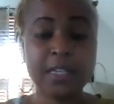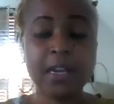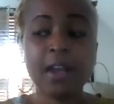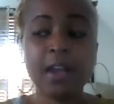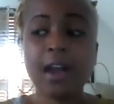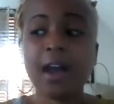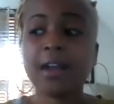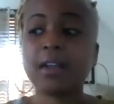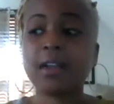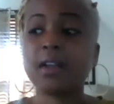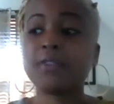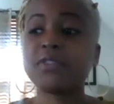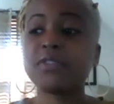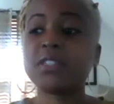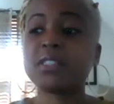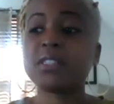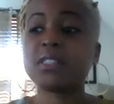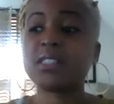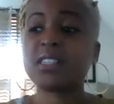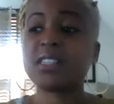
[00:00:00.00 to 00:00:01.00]
i'd love
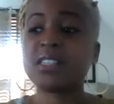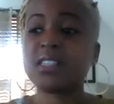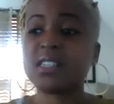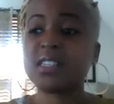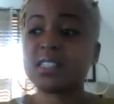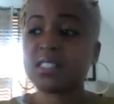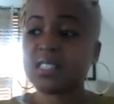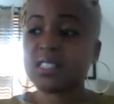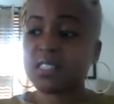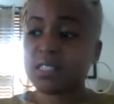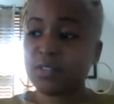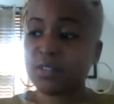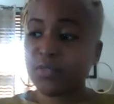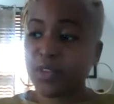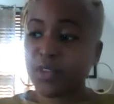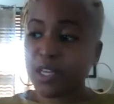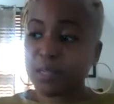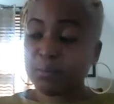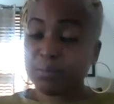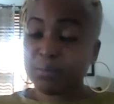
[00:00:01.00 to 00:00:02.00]
to see a
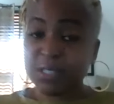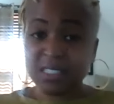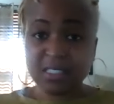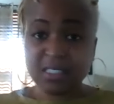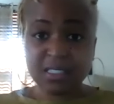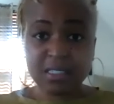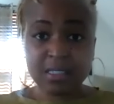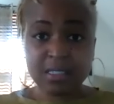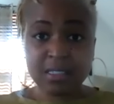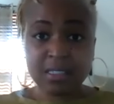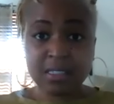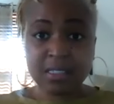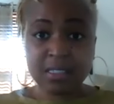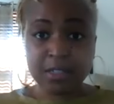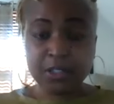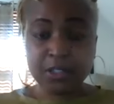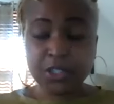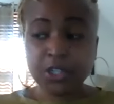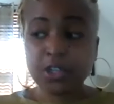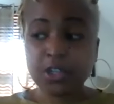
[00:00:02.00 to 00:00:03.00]
significant business
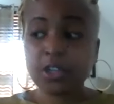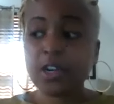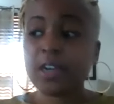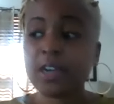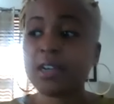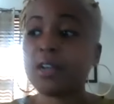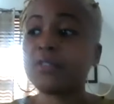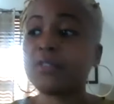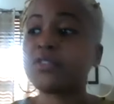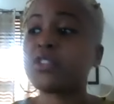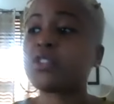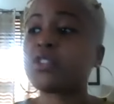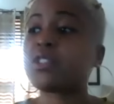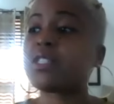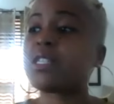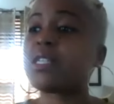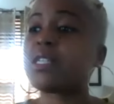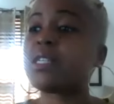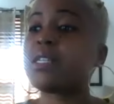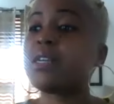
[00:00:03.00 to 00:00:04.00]
center i'd love to
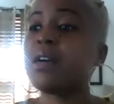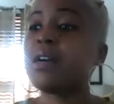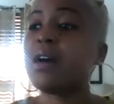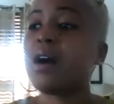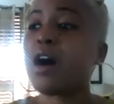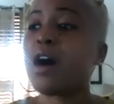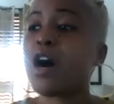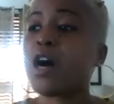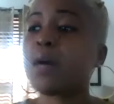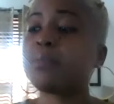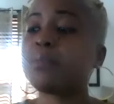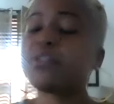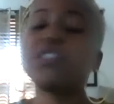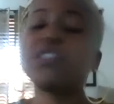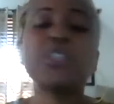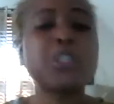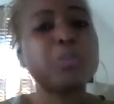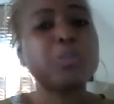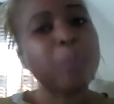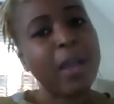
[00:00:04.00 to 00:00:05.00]
see um,
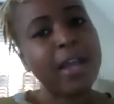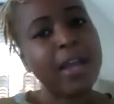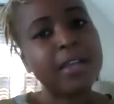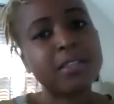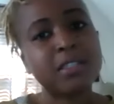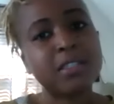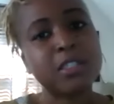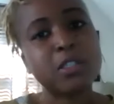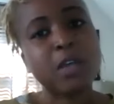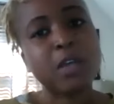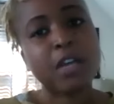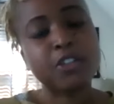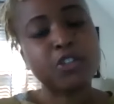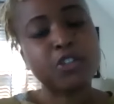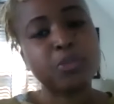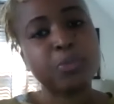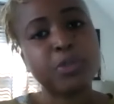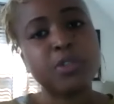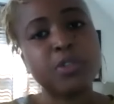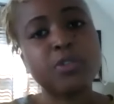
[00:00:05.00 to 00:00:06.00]
just space
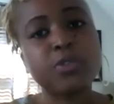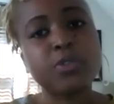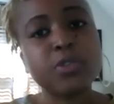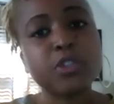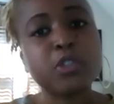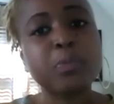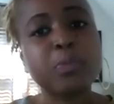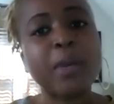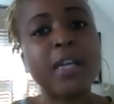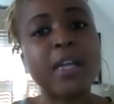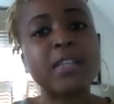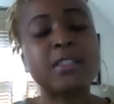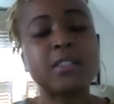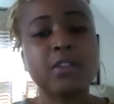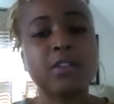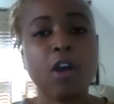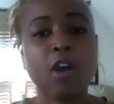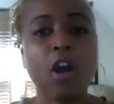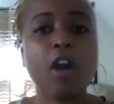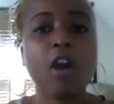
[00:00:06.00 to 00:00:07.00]
entrepreneur space
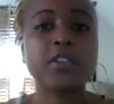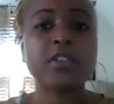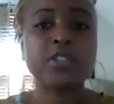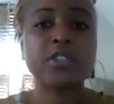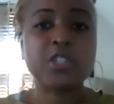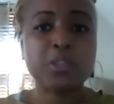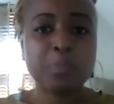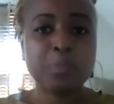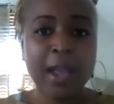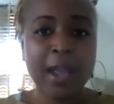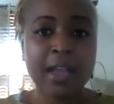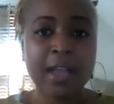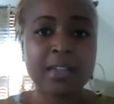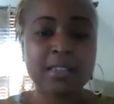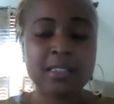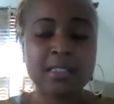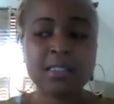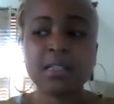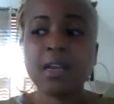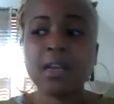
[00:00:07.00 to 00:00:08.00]
and artist
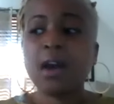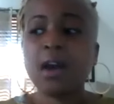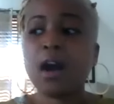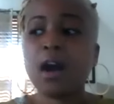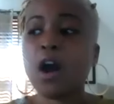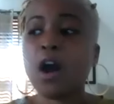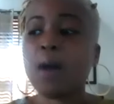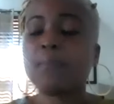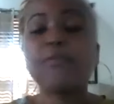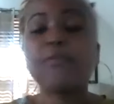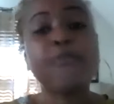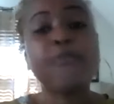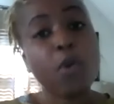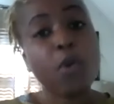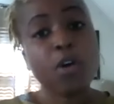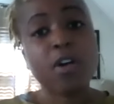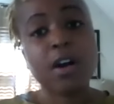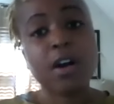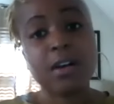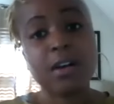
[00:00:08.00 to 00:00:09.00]
space um,
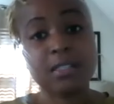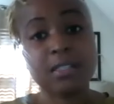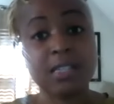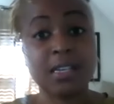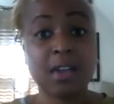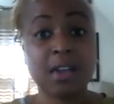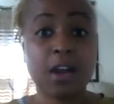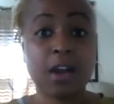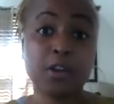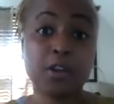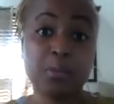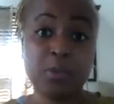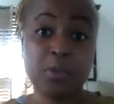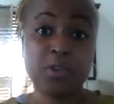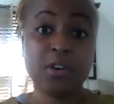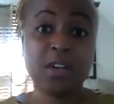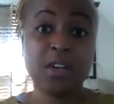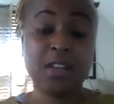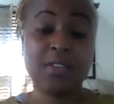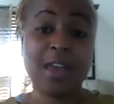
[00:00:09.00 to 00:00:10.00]
for us in our
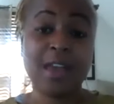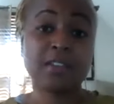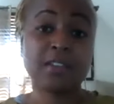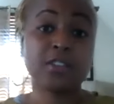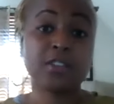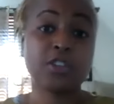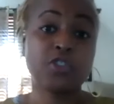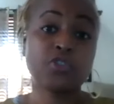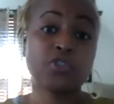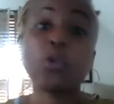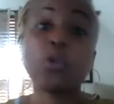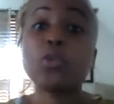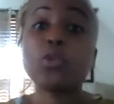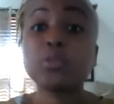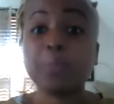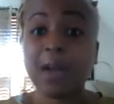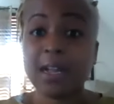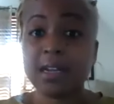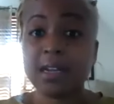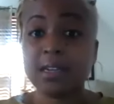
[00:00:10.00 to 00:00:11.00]
community that is controlled
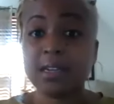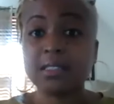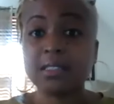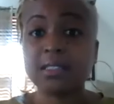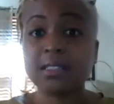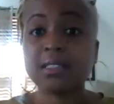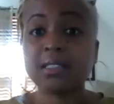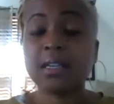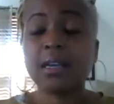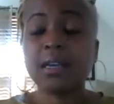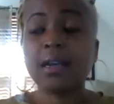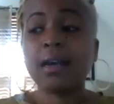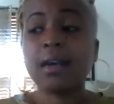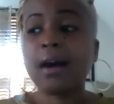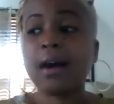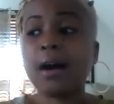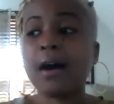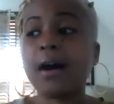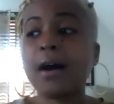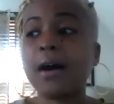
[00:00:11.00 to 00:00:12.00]
by us
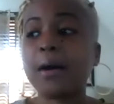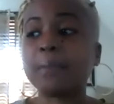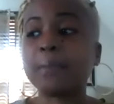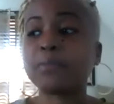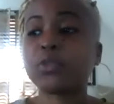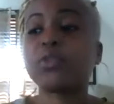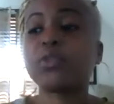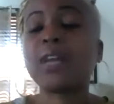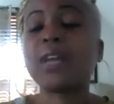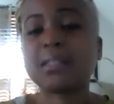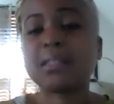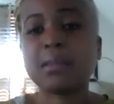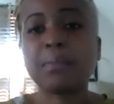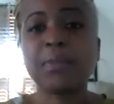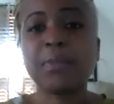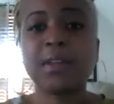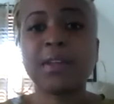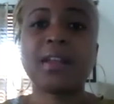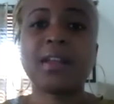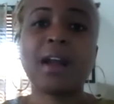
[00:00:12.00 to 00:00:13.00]
um, so that's
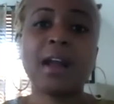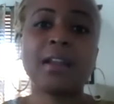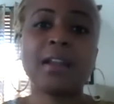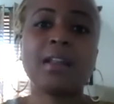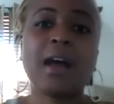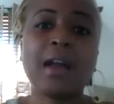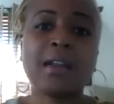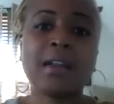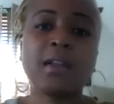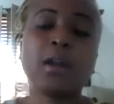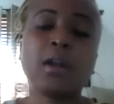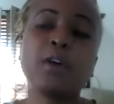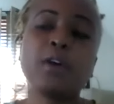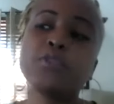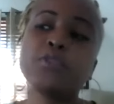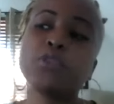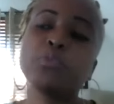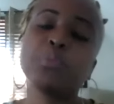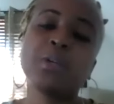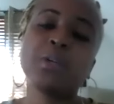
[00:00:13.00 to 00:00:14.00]
something that I'd, I'd
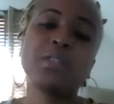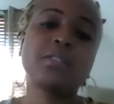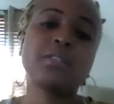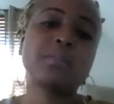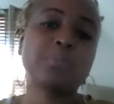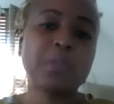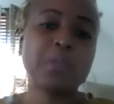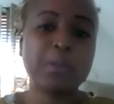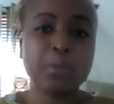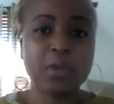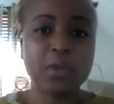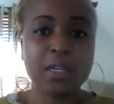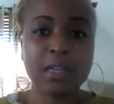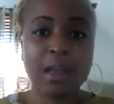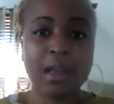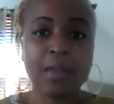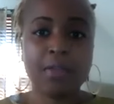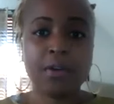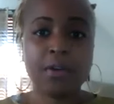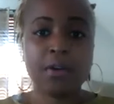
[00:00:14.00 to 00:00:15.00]
love to put some people
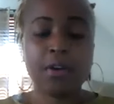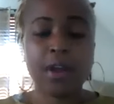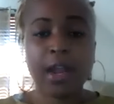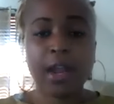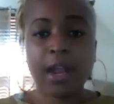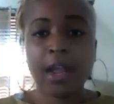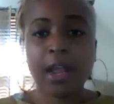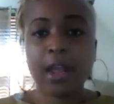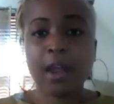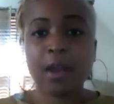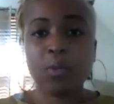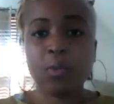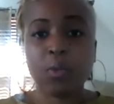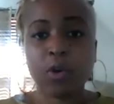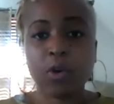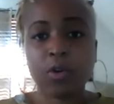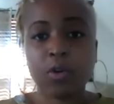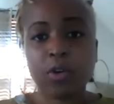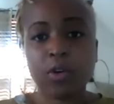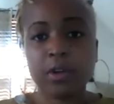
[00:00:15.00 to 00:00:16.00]
together and
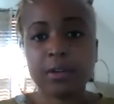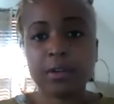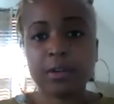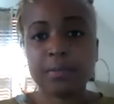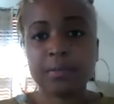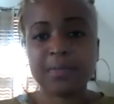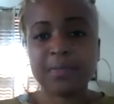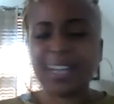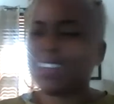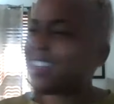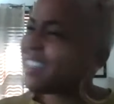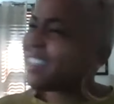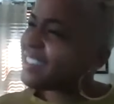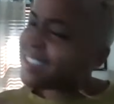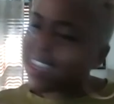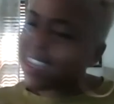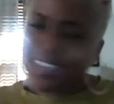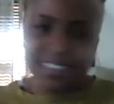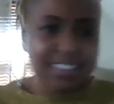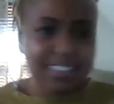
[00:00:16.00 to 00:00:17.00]
work on I need a
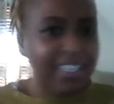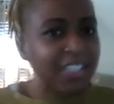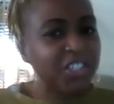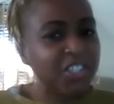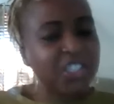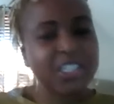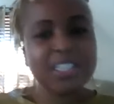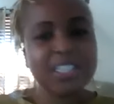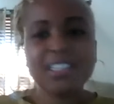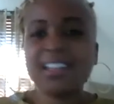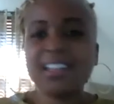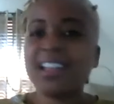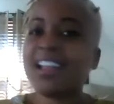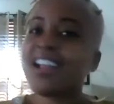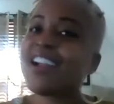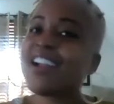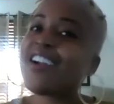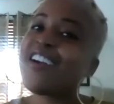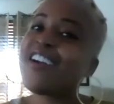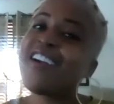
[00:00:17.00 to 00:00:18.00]
test kitchen in
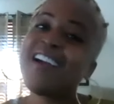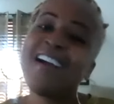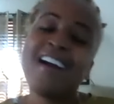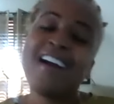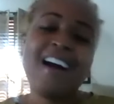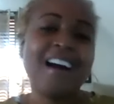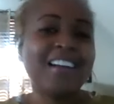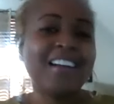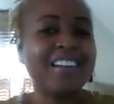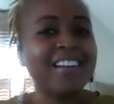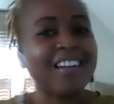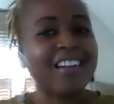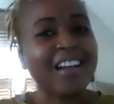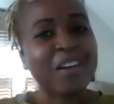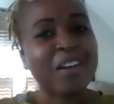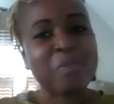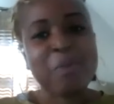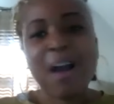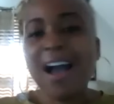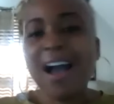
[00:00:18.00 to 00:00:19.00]
there. I need
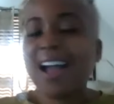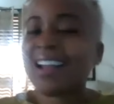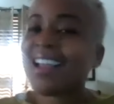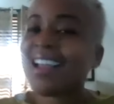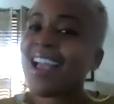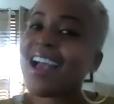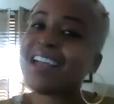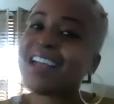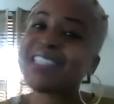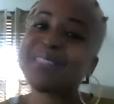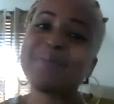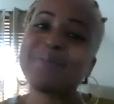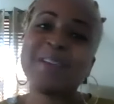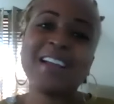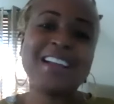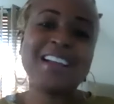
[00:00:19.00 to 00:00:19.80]
like a podcast space.